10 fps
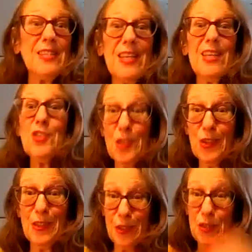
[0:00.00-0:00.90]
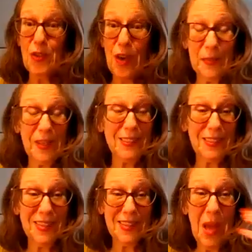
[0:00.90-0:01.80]
an internal drama,
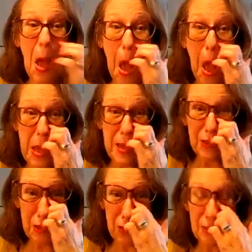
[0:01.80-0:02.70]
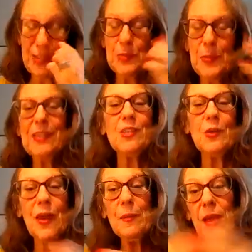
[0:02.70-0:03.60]
internal
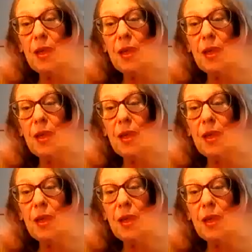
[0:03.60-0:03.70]
spectrogram.